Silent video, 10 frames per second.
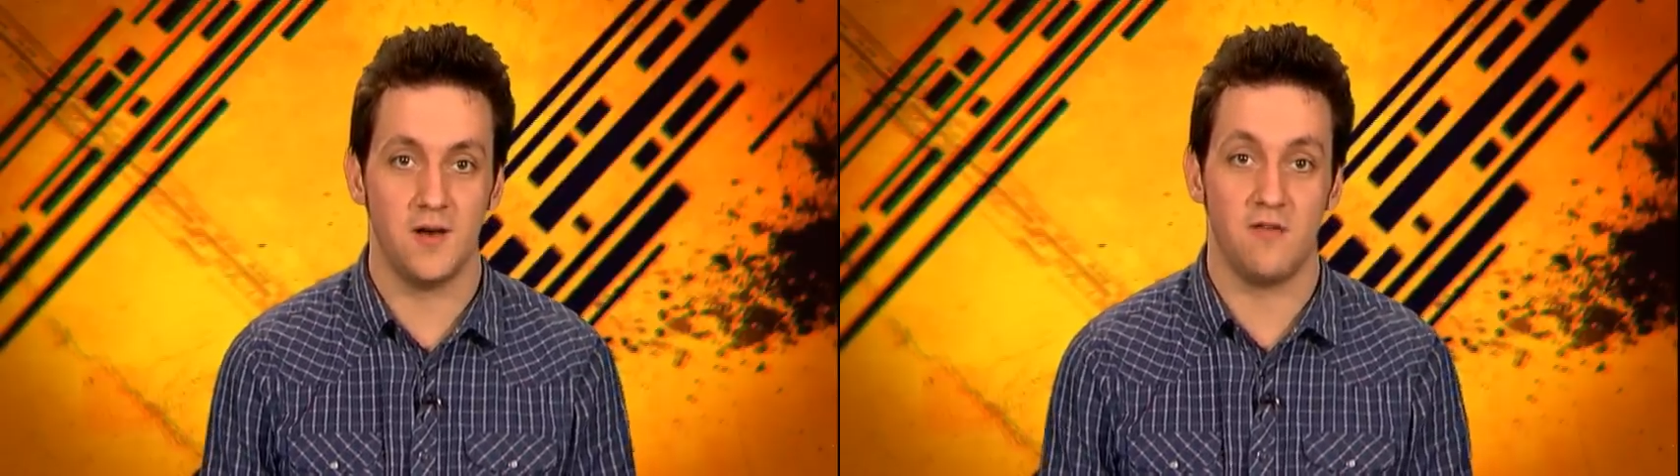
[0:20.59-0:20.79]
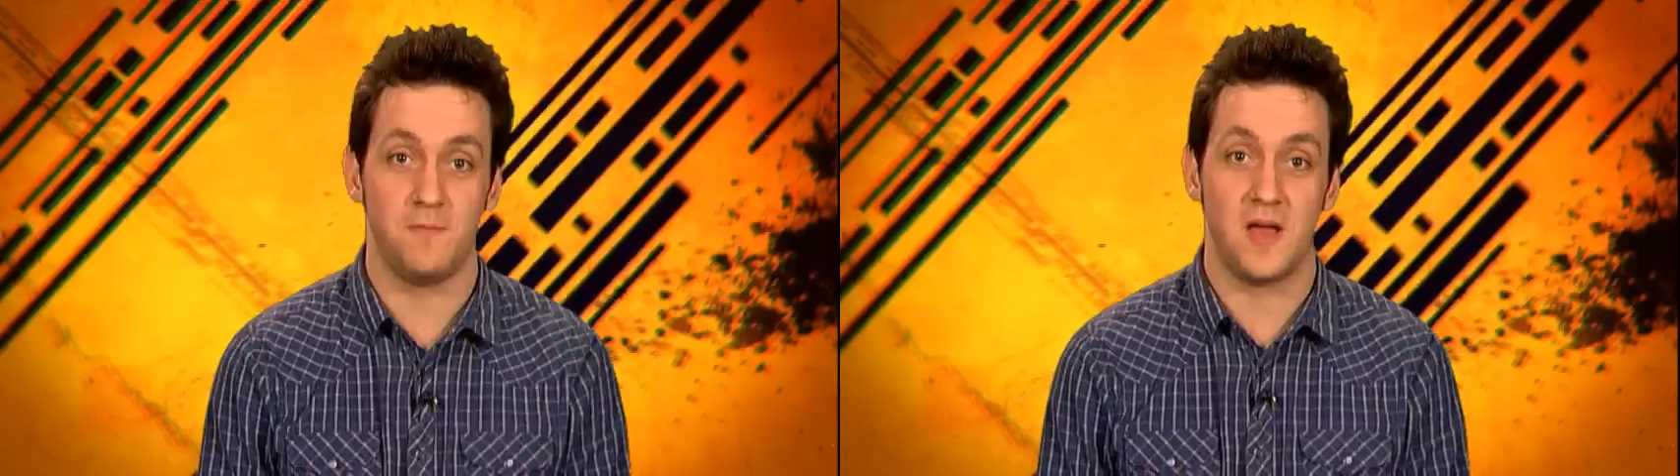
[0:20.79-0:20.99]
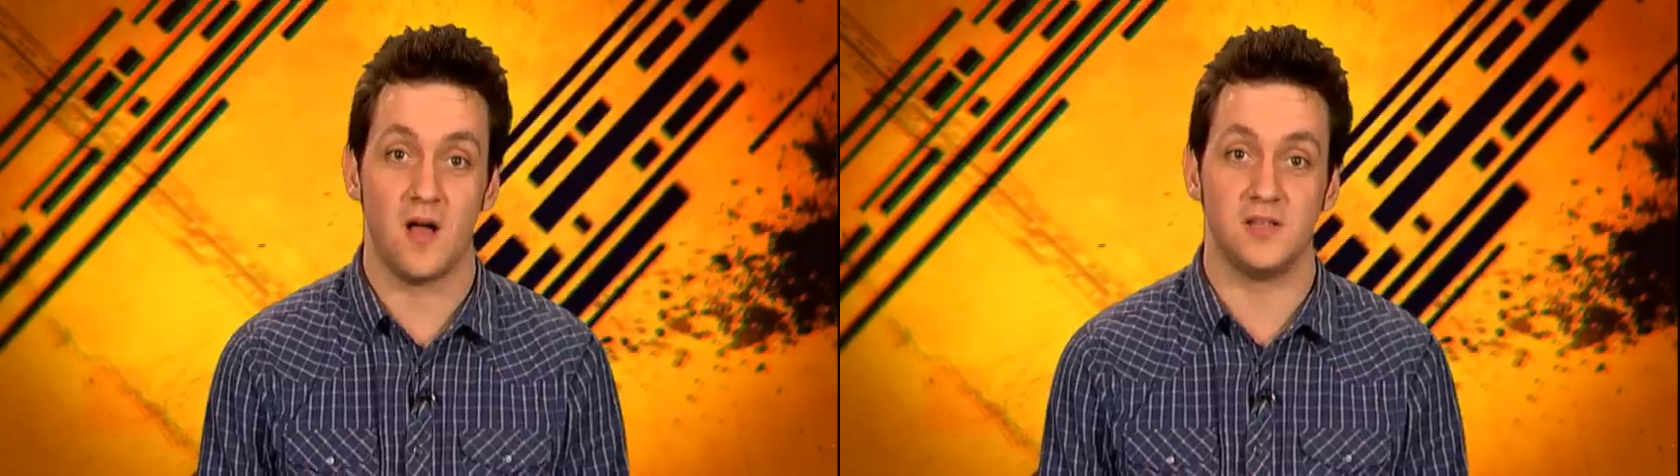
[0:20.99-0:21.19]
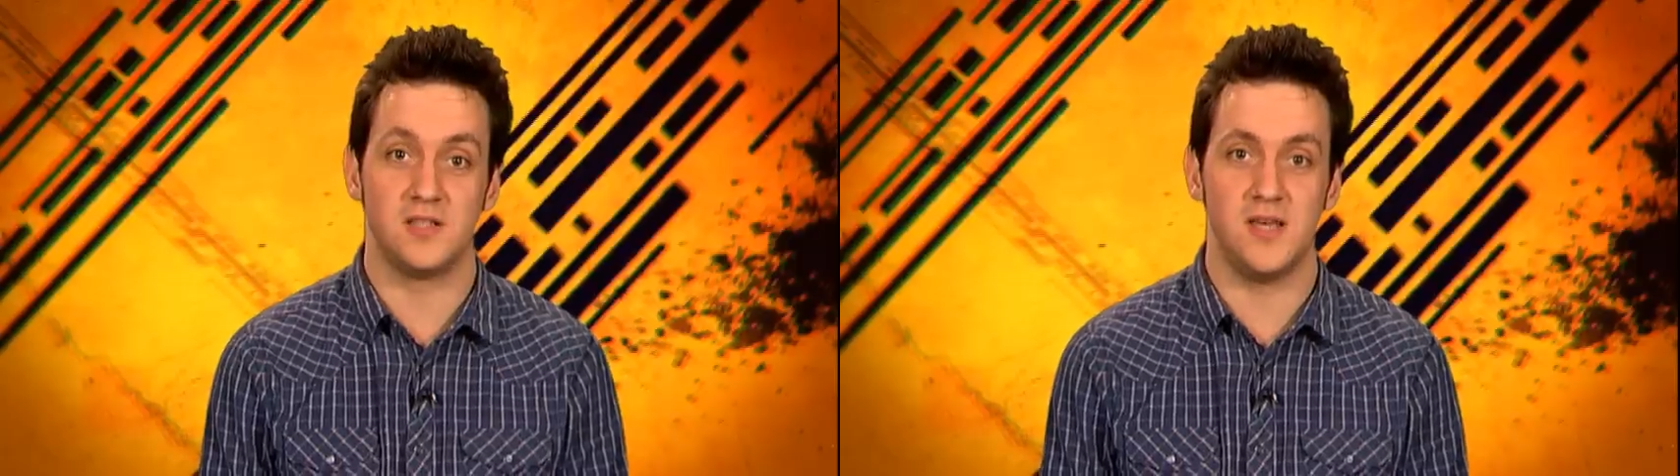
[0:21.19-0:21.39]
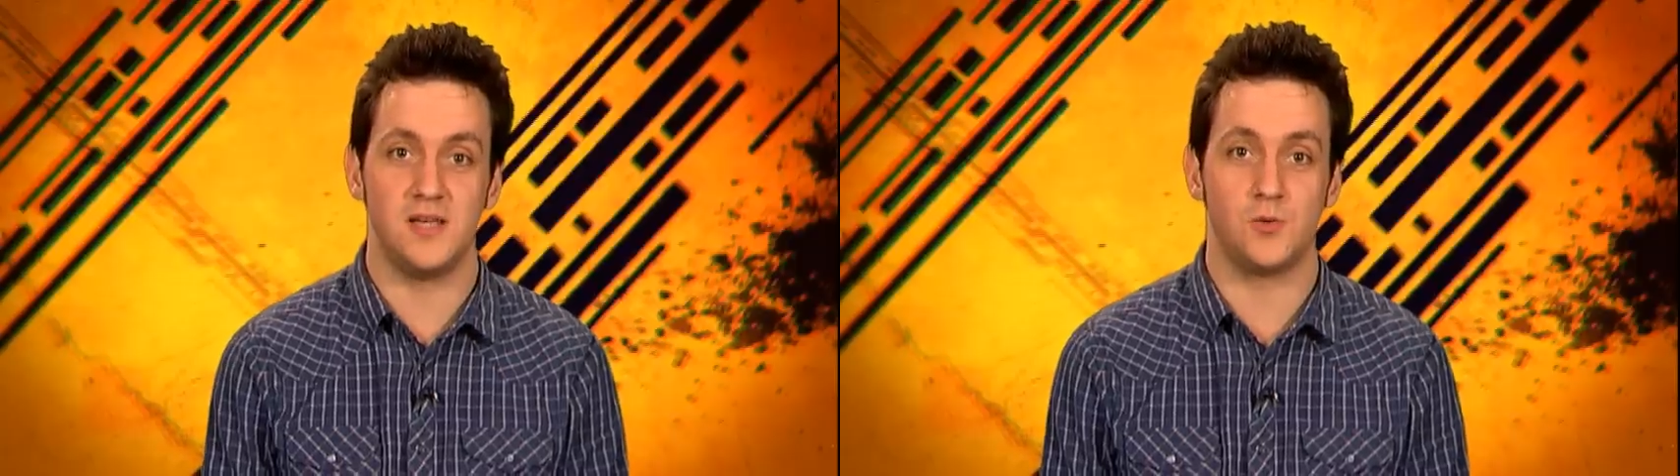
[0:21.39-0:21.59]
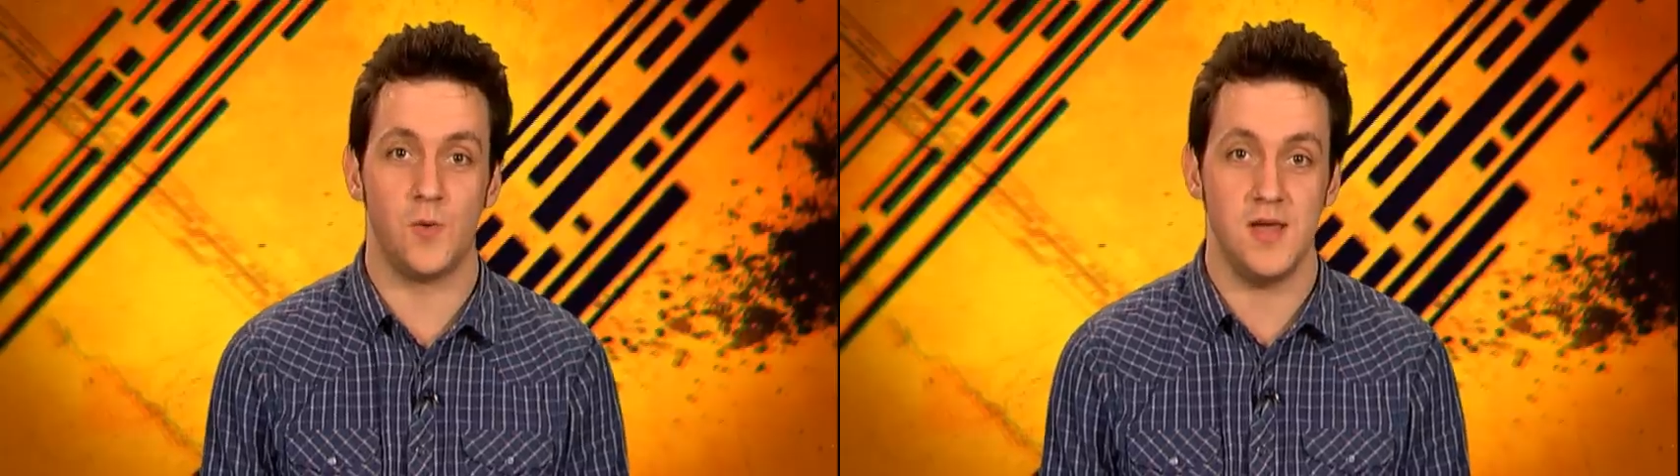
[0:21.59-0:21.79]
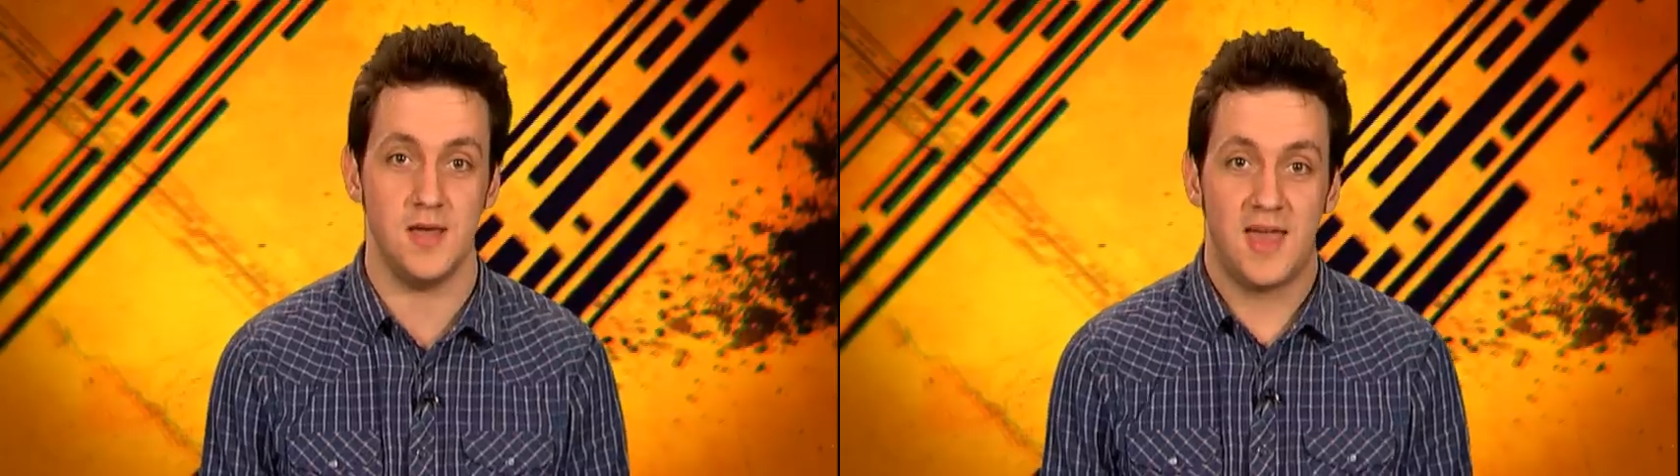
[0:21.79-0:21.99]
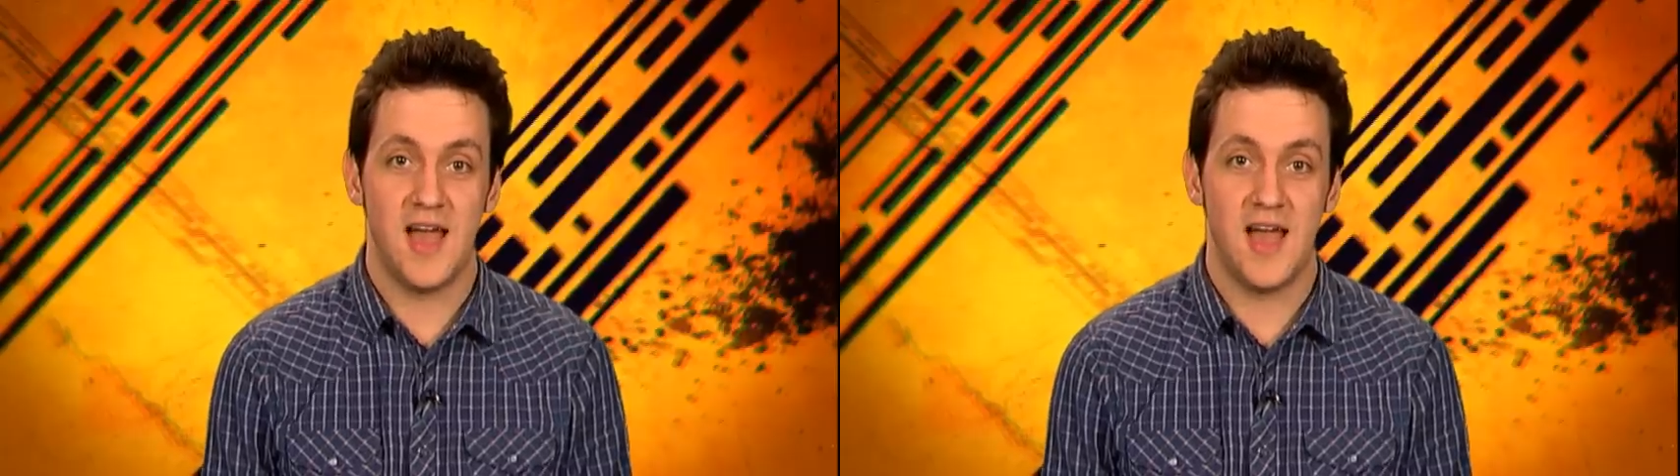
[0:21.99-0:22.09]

enough, because this week,